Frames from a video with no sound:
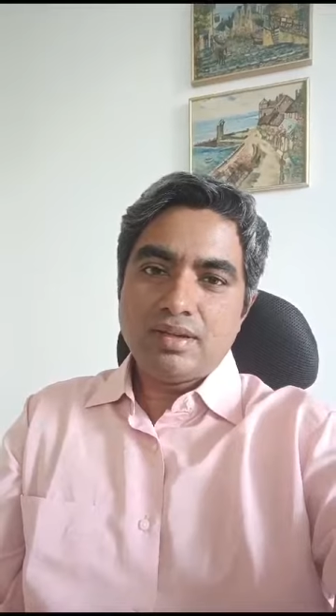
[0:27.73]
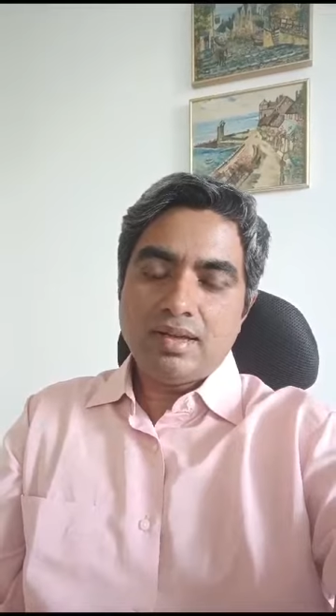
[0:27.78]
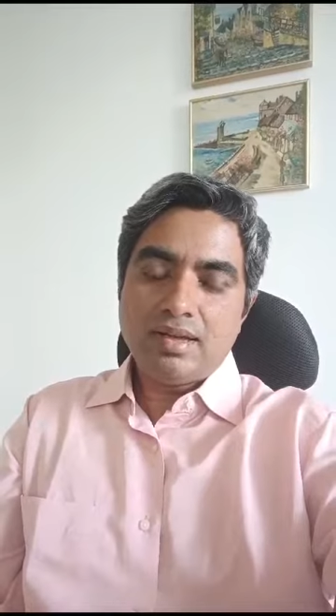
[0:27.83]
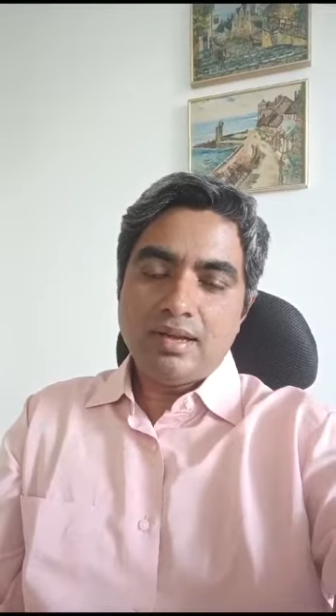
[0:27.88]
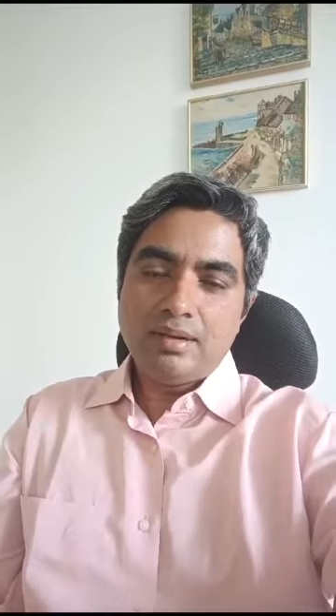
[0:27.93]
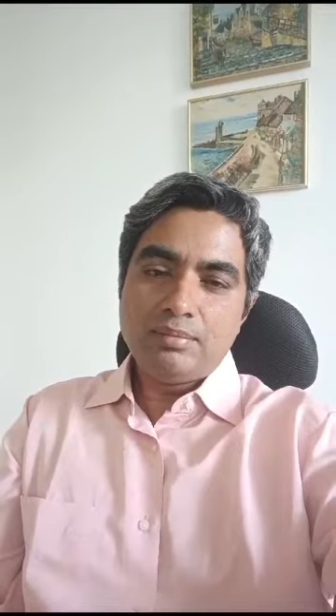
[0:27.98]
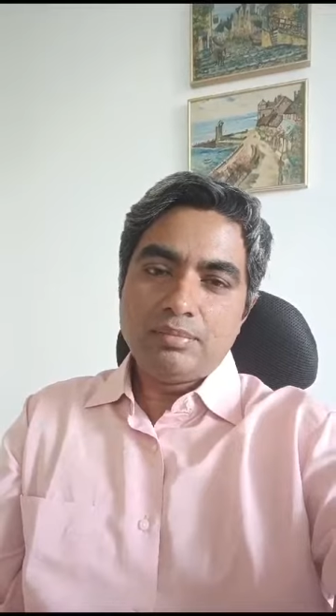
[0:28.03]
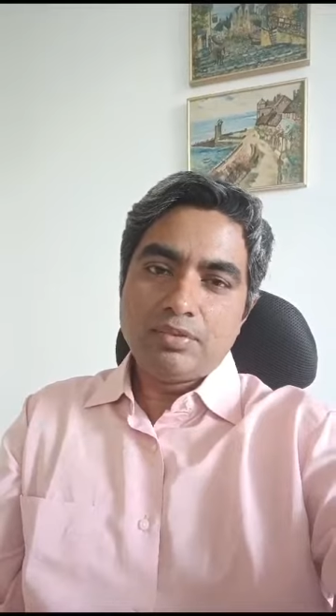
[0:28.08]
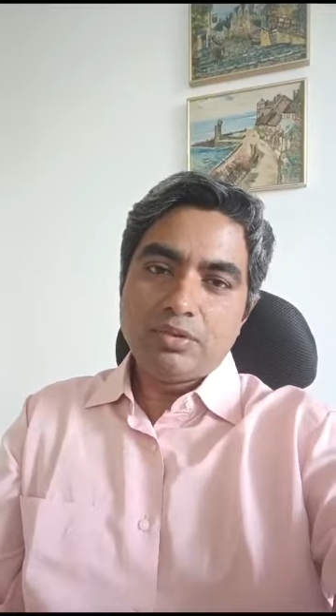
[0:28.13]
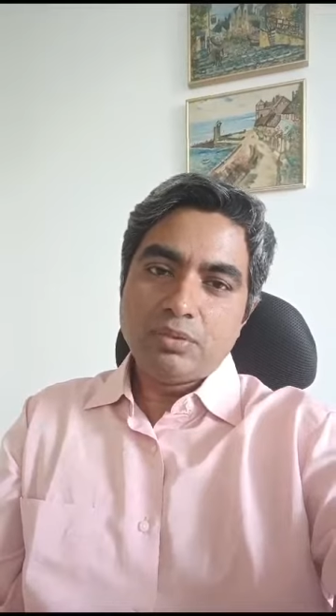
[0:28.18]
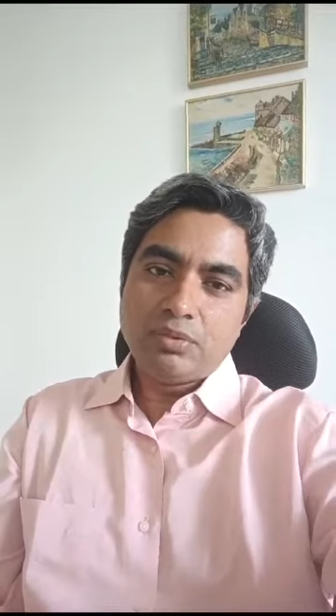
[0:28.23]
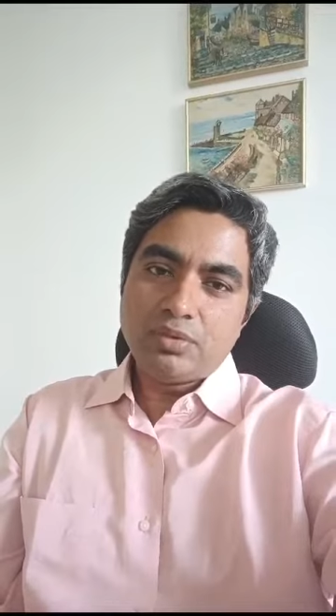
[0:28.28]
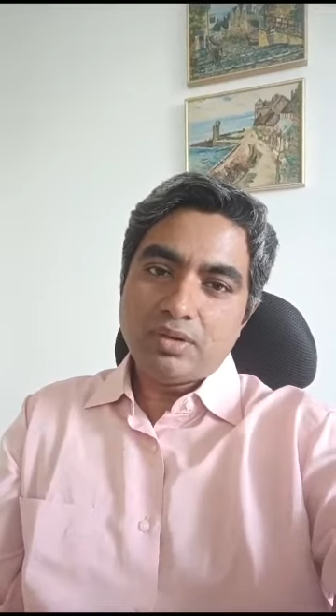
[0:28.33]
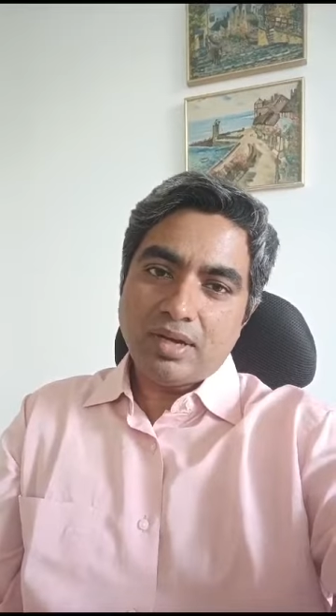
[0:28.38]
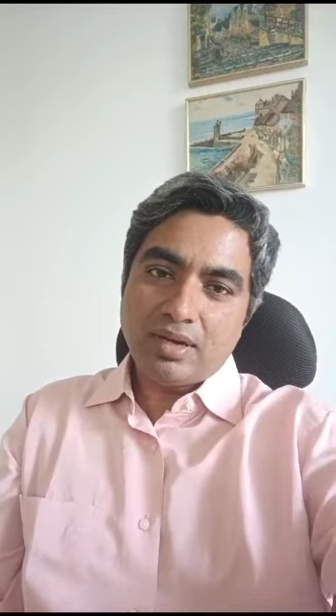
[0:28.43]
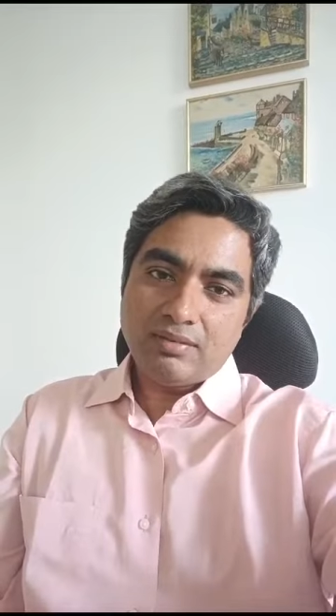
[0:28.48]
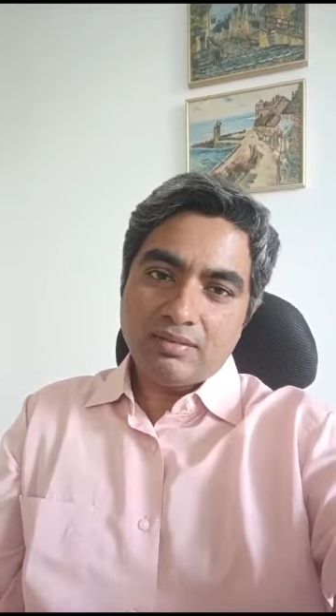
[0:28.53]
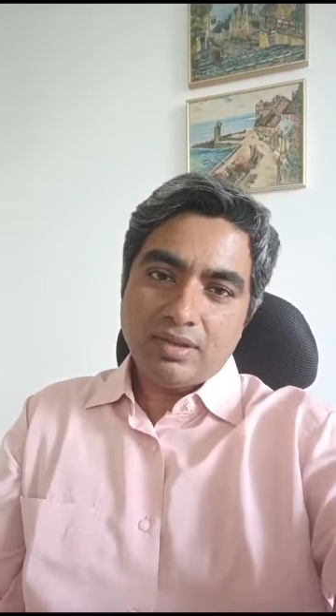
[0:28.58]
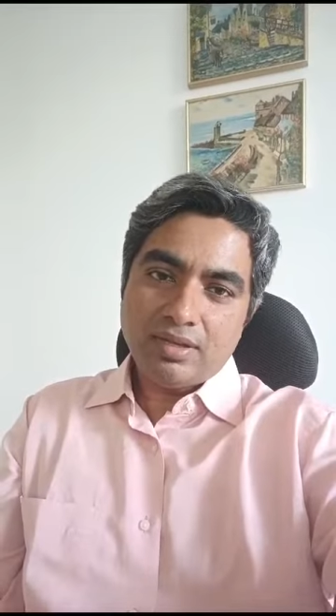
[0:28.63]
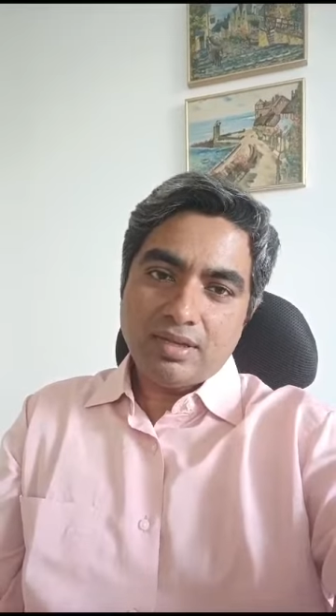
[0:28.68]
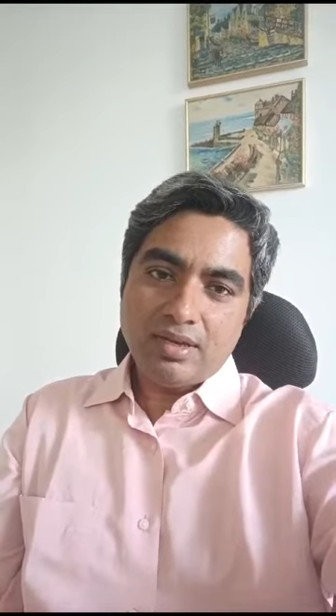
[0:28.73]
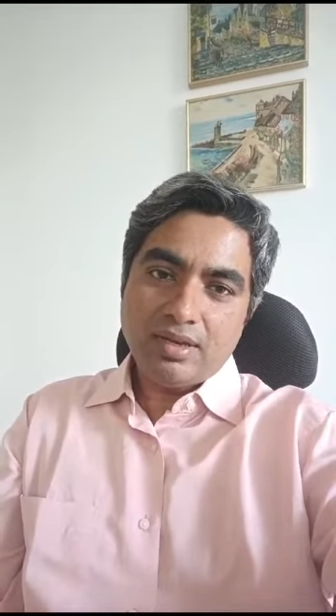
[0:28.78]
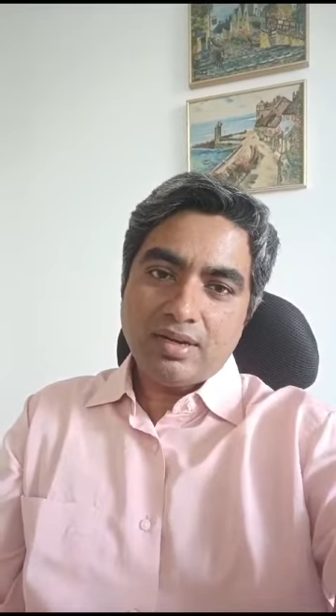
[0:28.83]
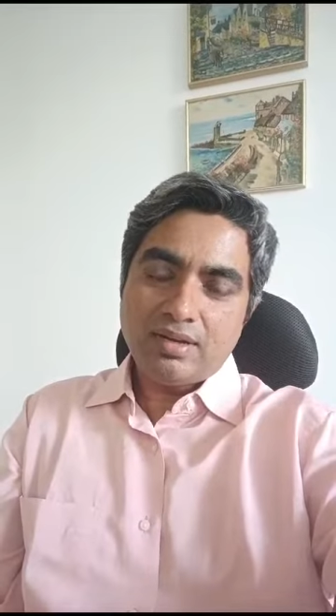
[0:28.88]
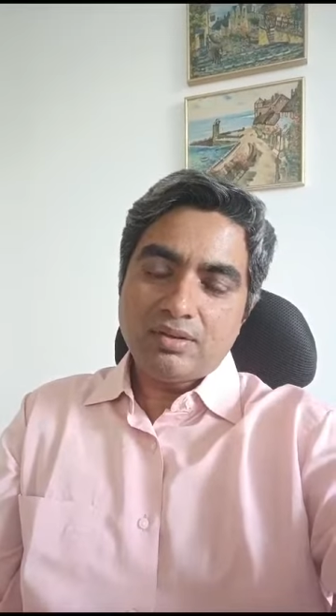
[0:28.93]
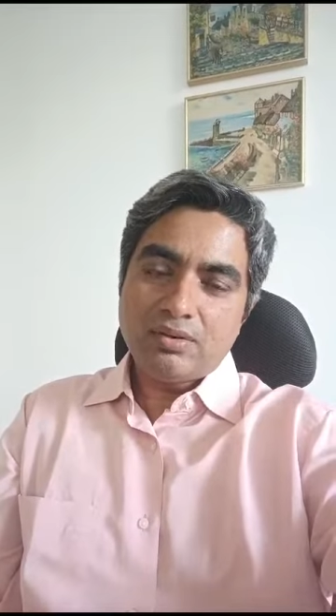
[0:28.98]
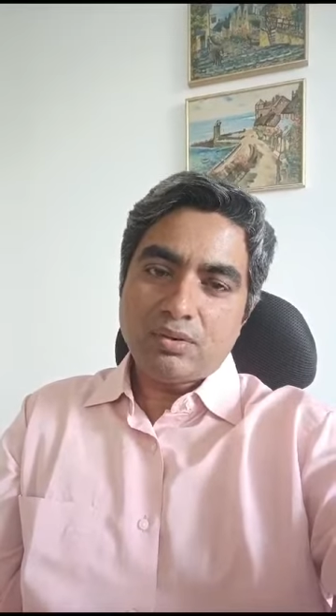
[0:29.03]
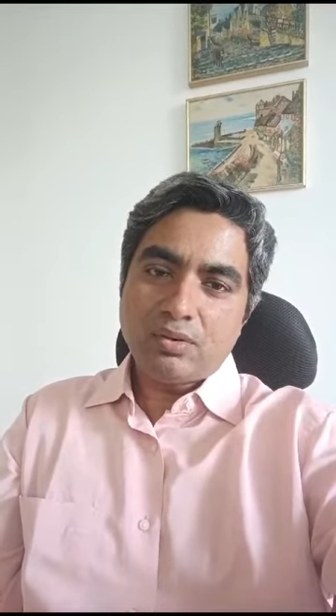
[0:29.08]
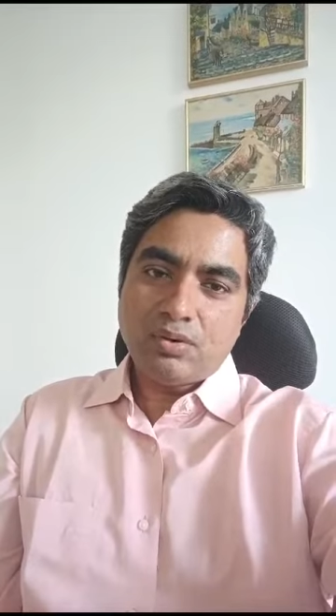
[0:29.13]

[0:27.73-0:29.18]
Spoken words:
helps you navigate